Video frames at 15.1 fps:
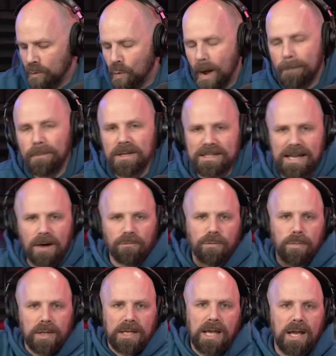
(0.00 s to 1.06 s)
weapons out
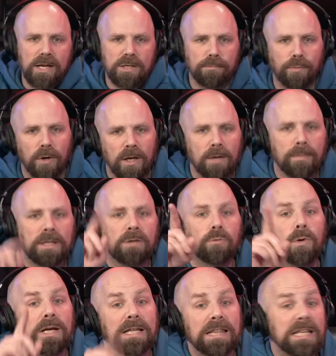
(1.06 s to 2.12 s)
from the cage and putting them in the ring.